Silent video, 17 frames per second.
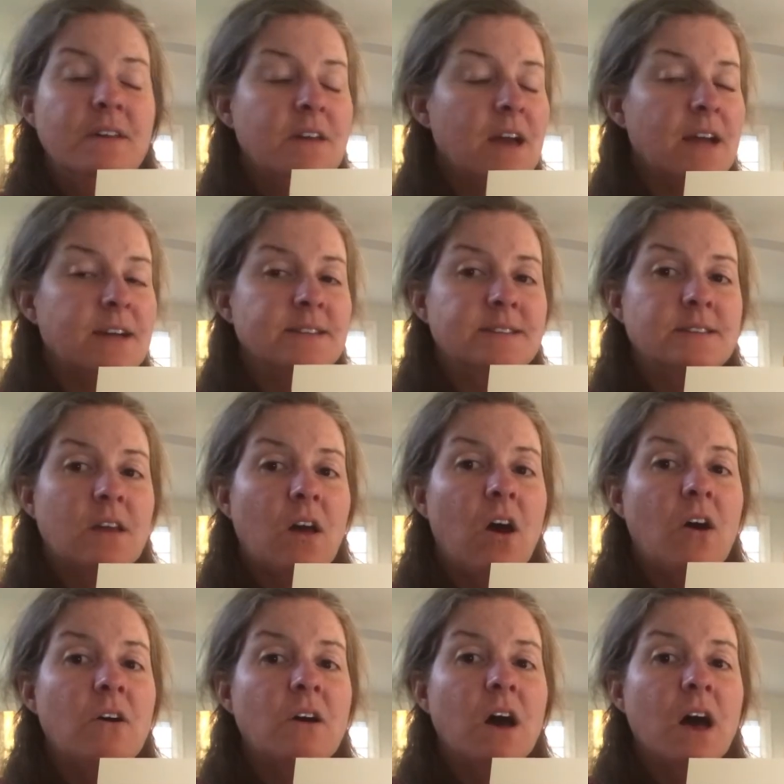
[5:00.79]
I
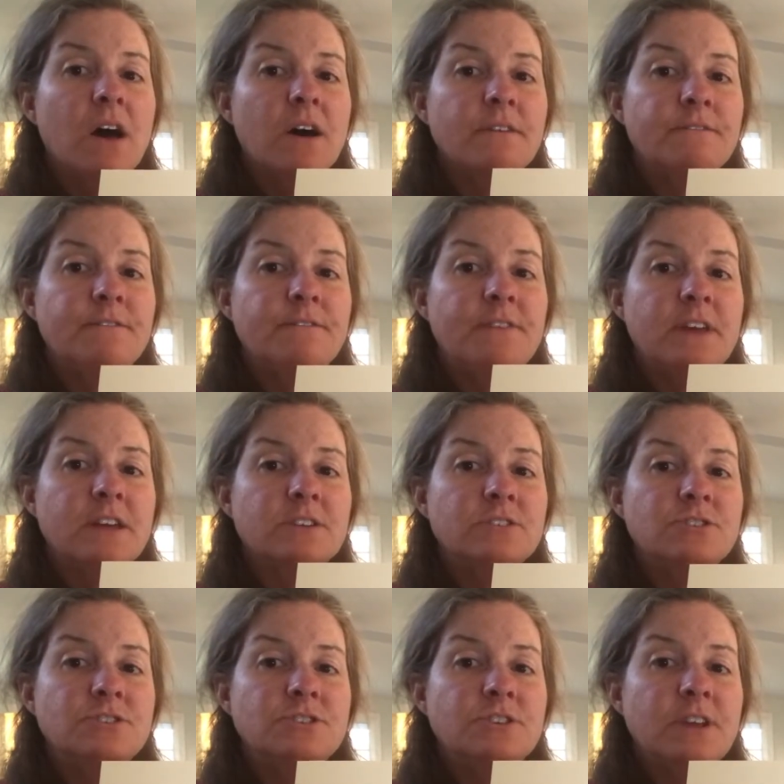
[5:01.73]
saw a
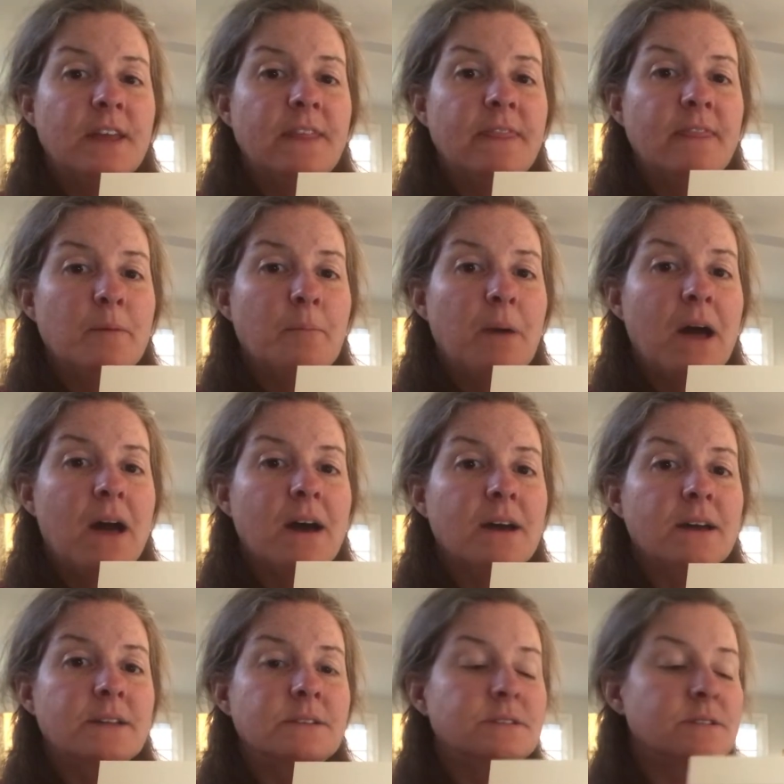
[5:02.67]
fish in the
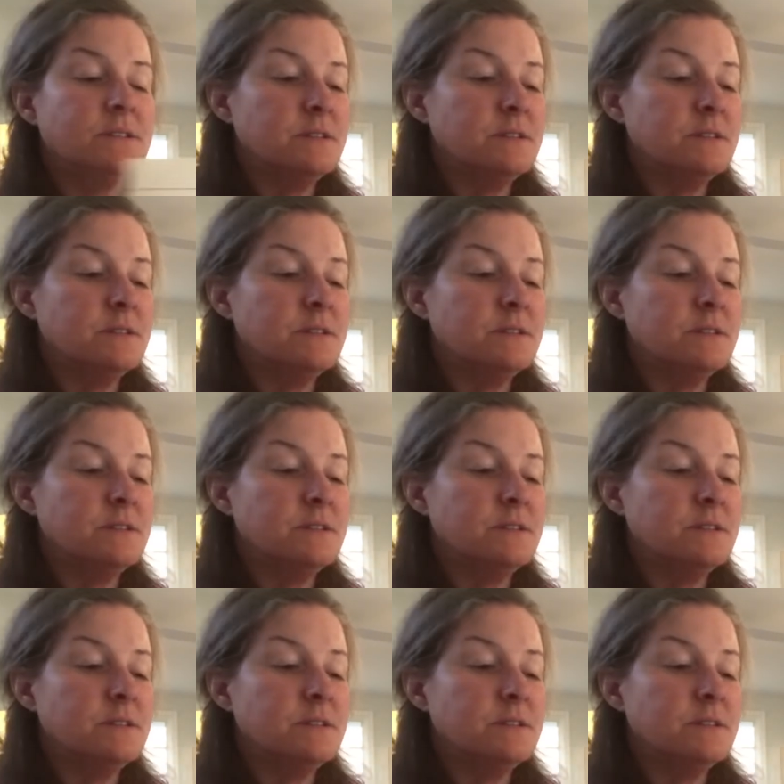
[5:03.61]
pond.